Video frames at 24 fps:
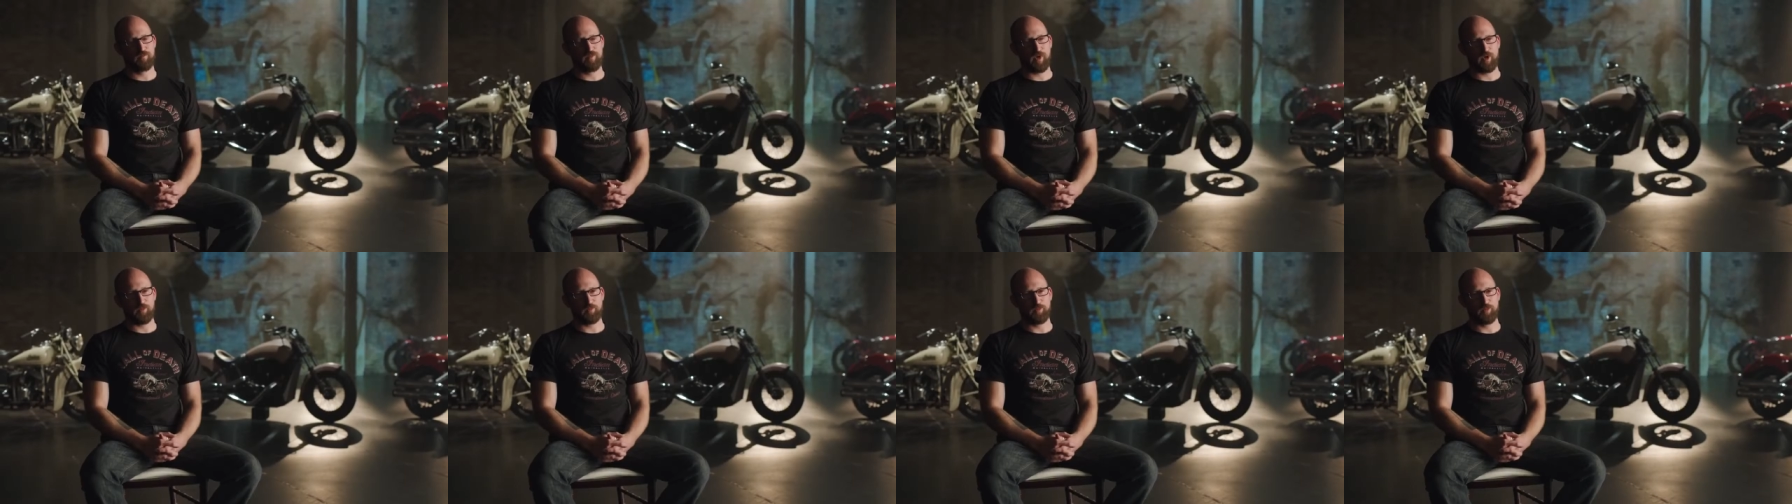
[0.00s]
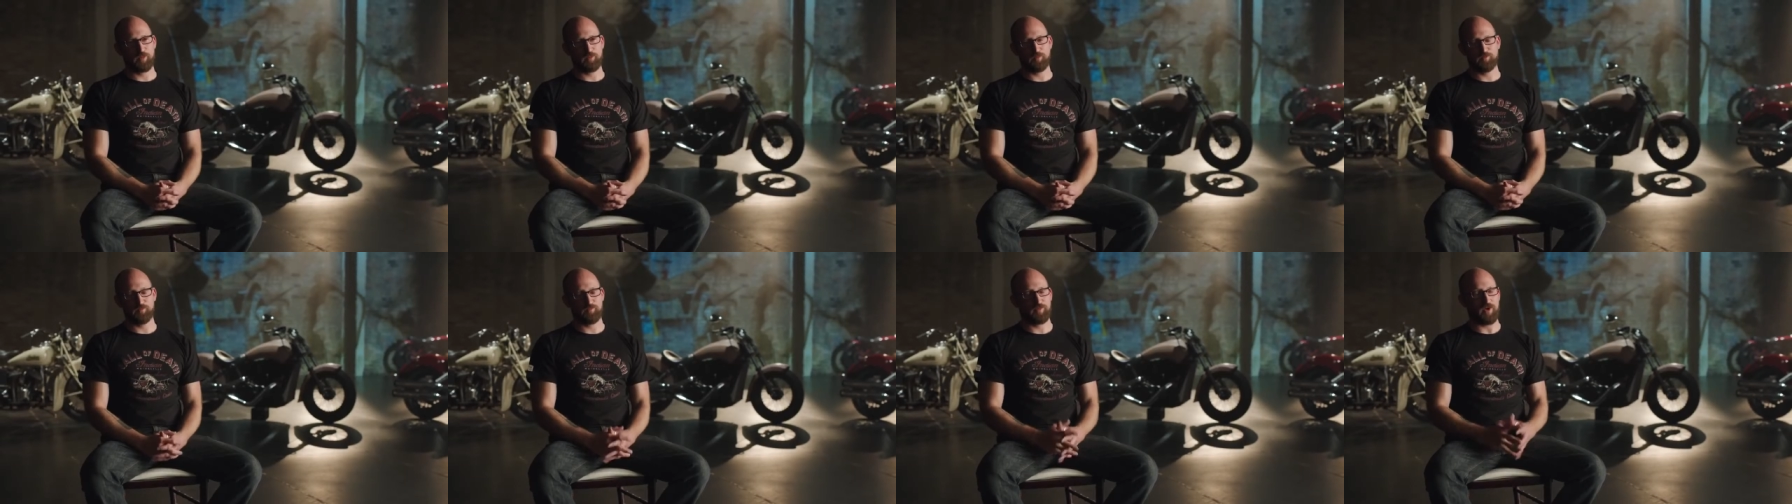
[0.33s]
I'm
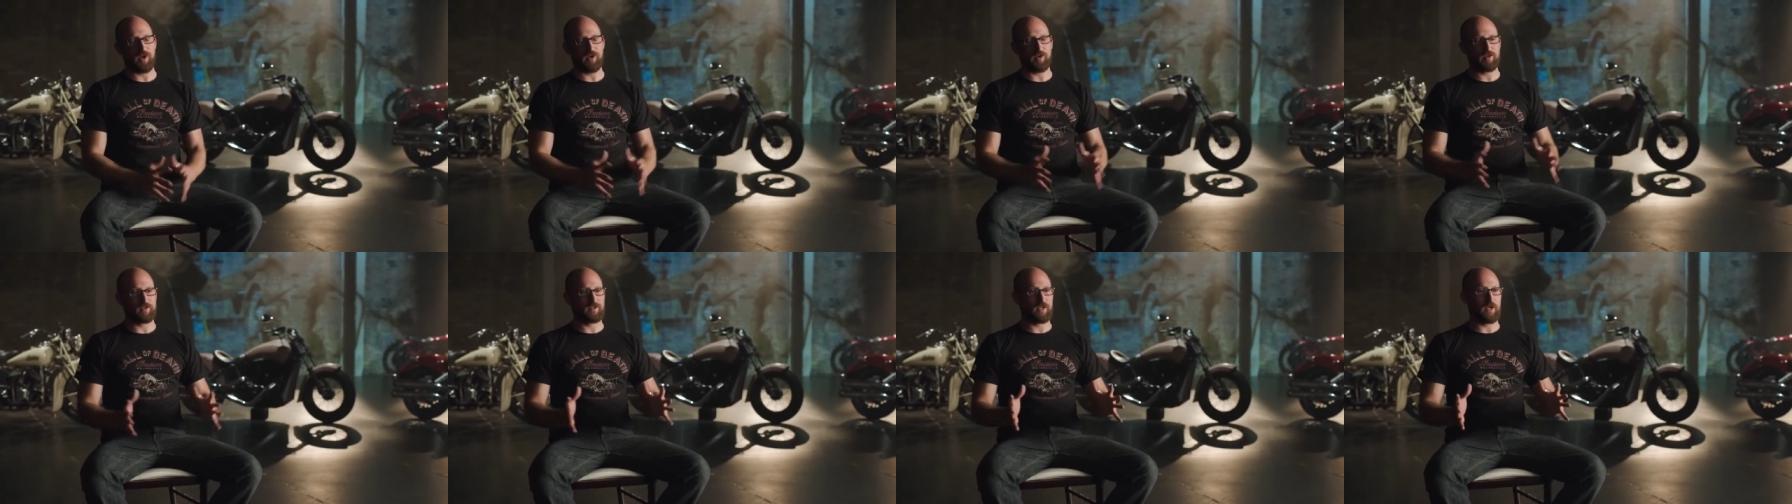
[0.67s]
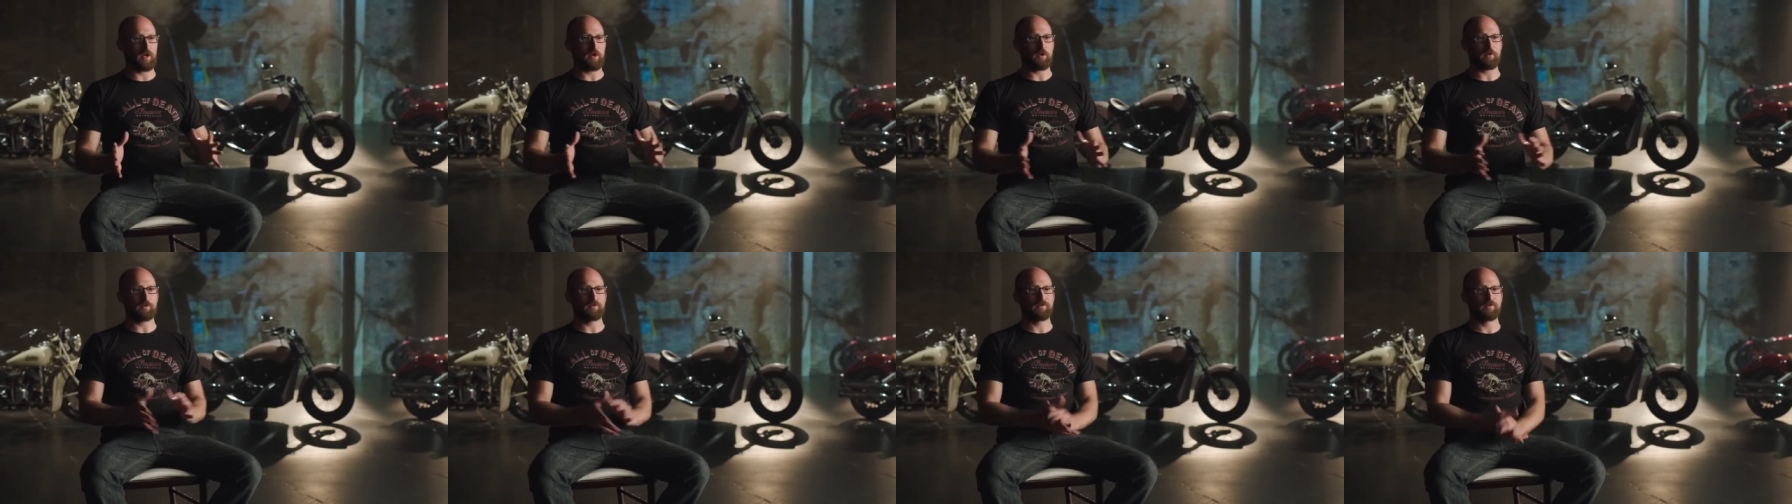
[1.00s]
proud as
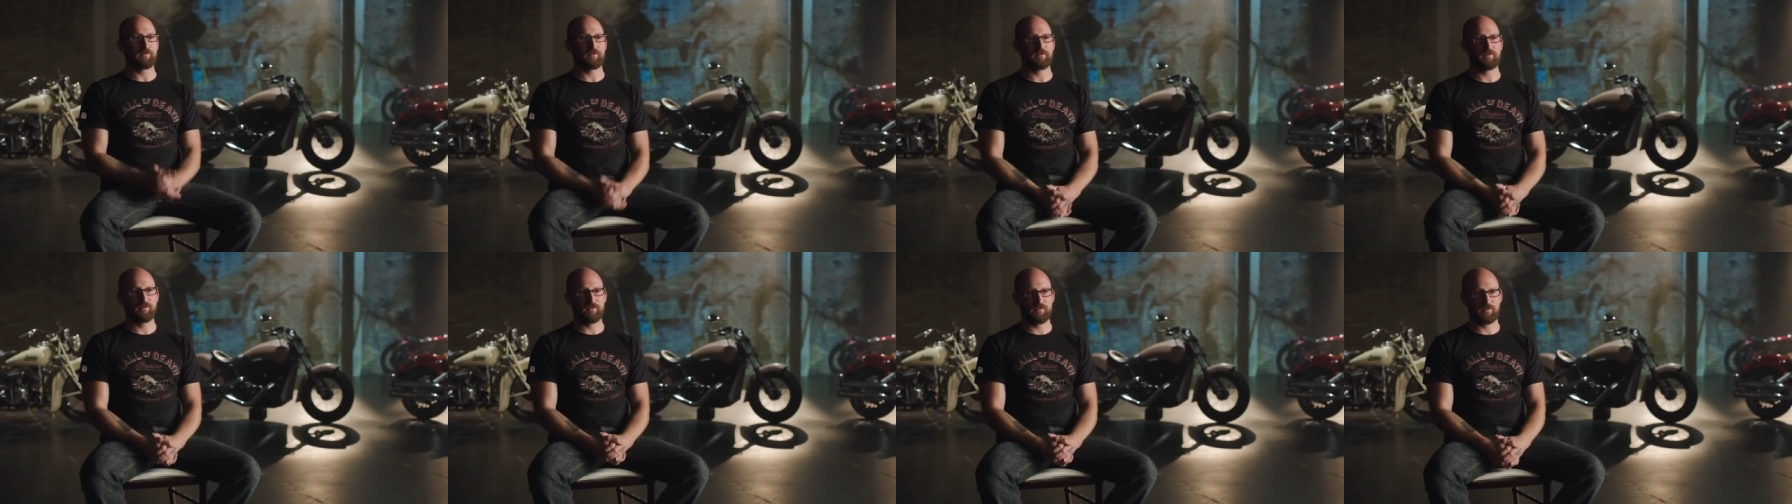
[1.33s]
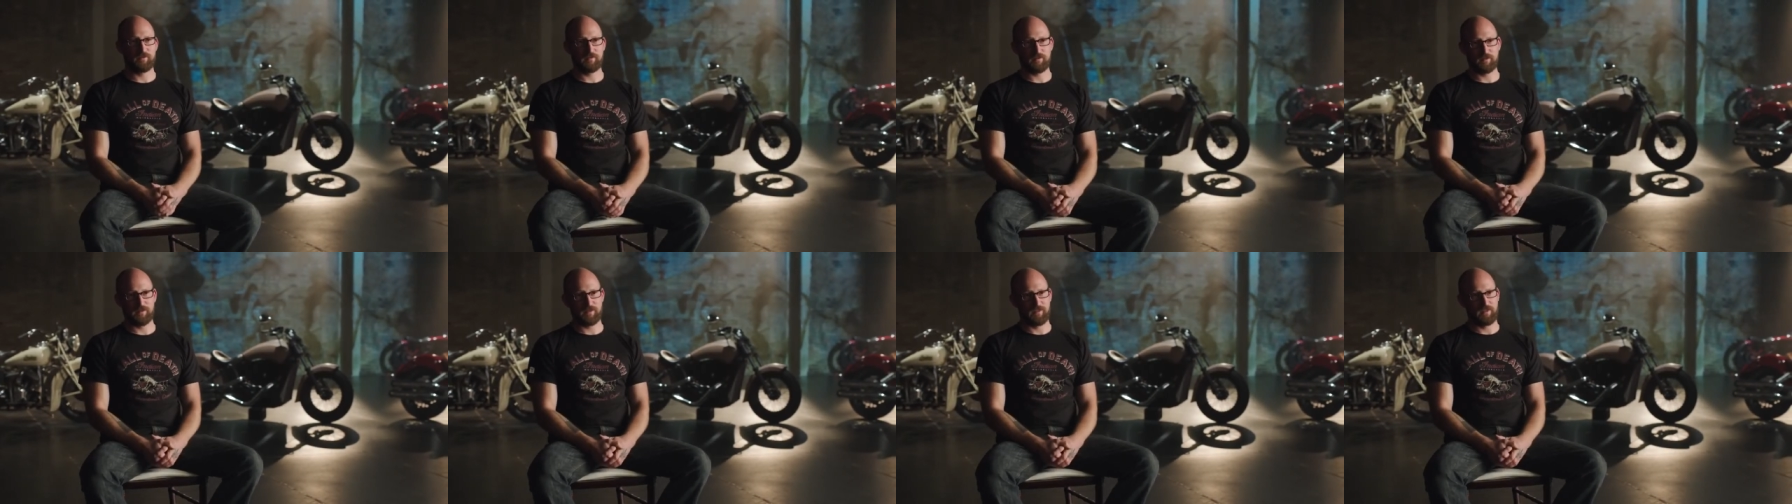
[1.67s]
hell,
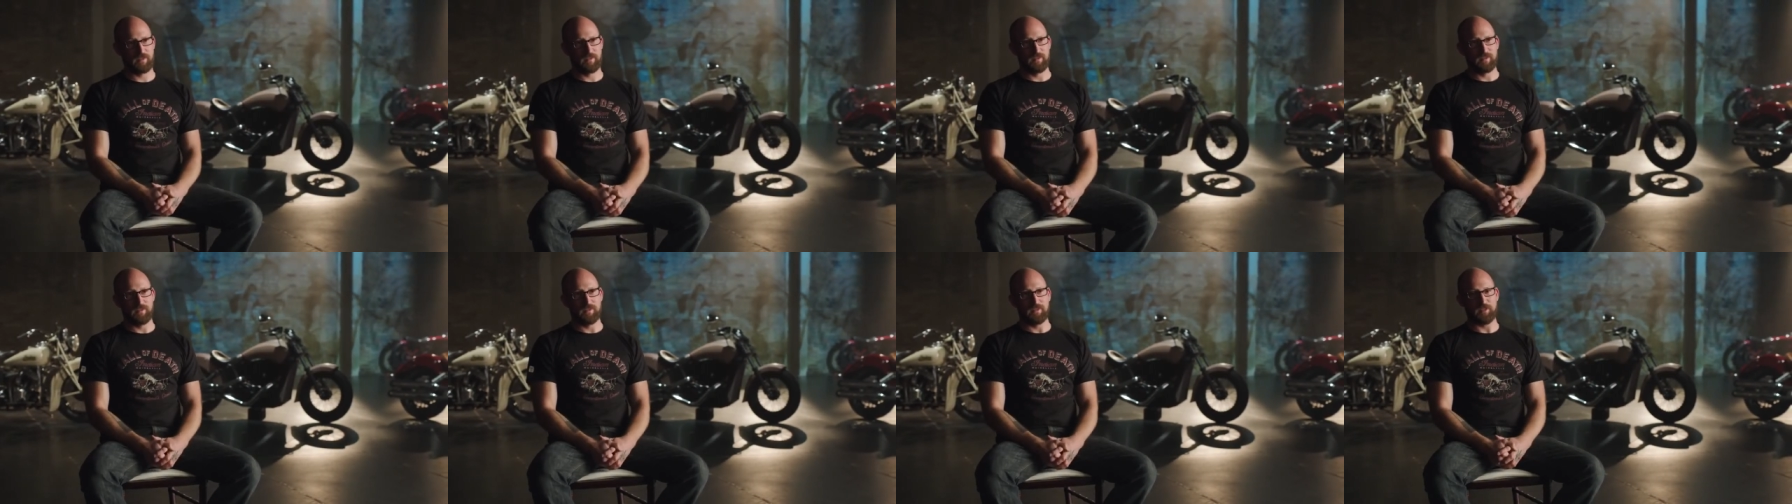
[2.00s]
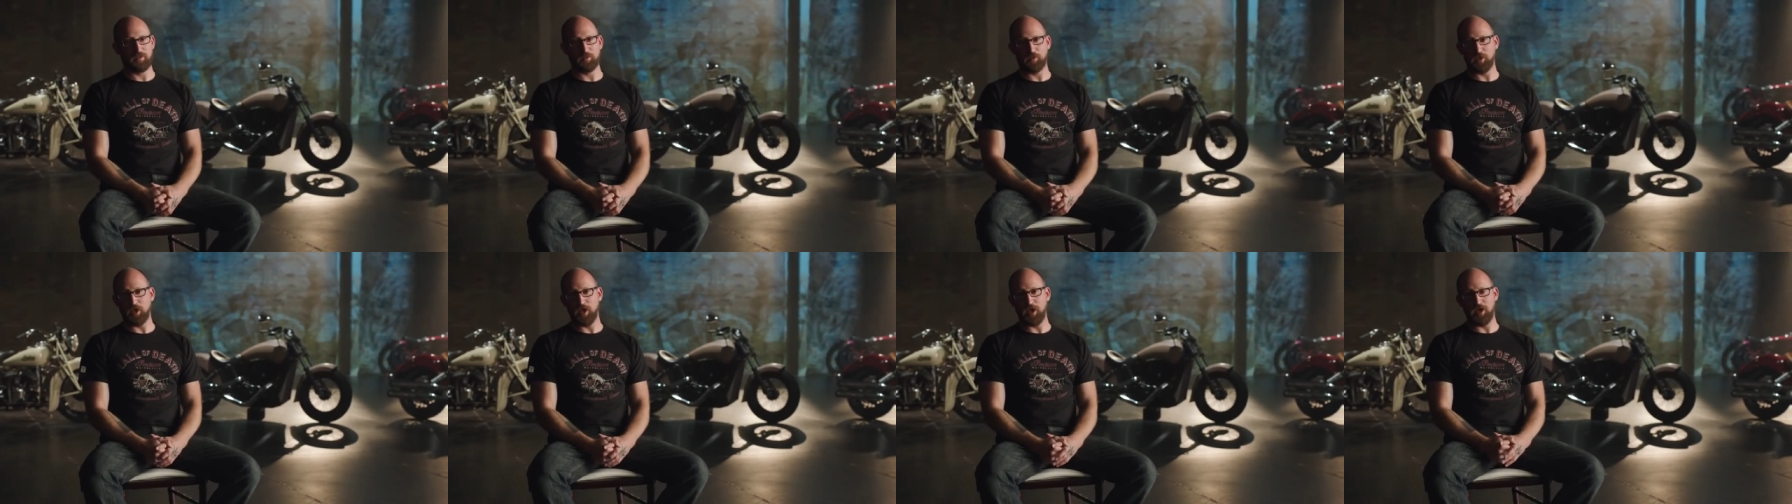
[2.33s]

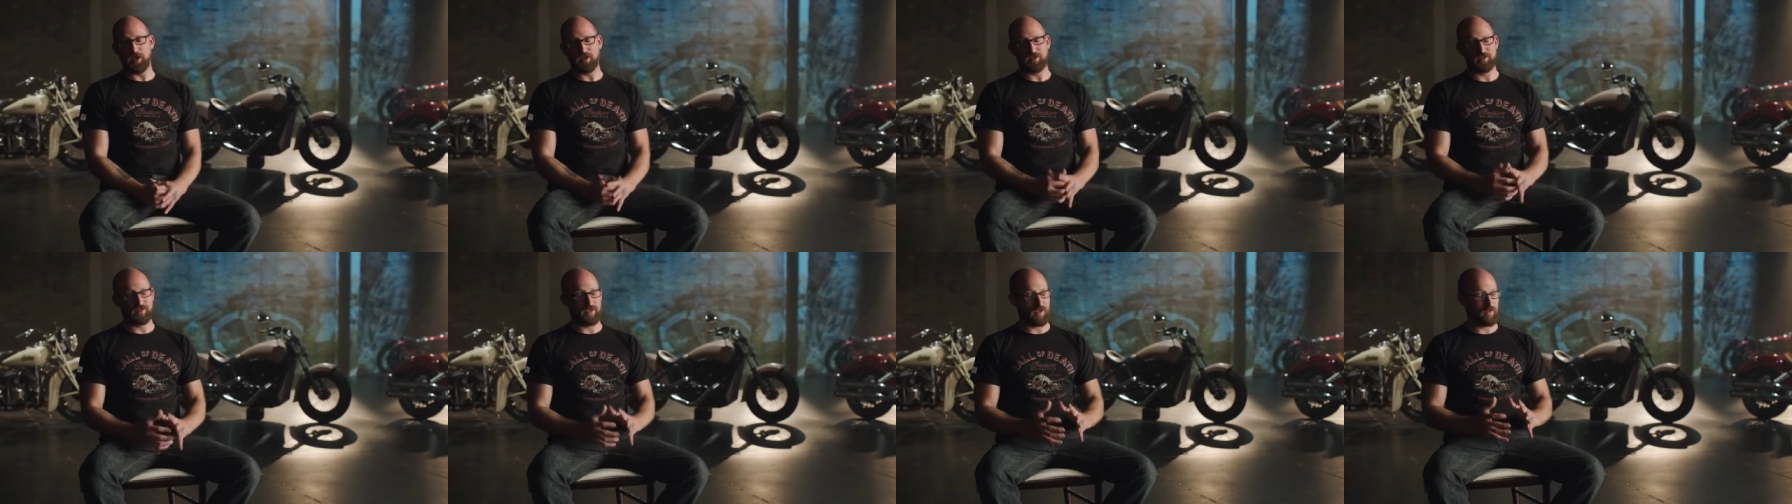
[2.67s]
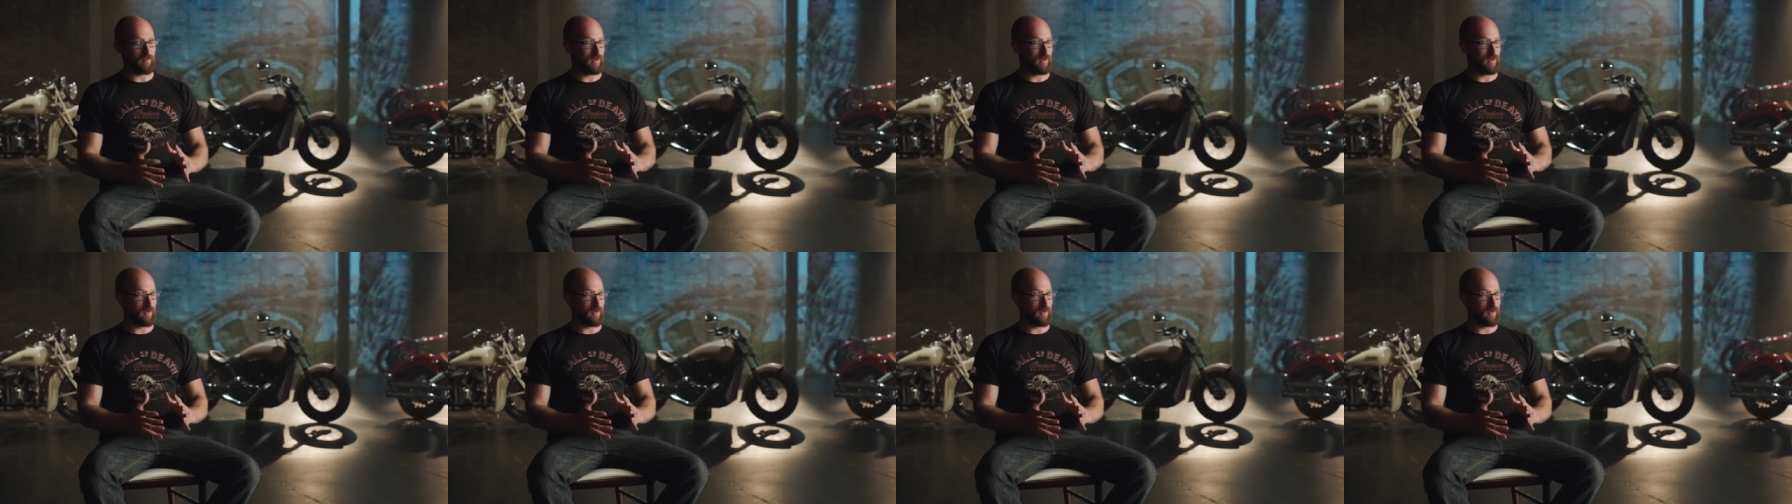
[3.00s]
to be honest.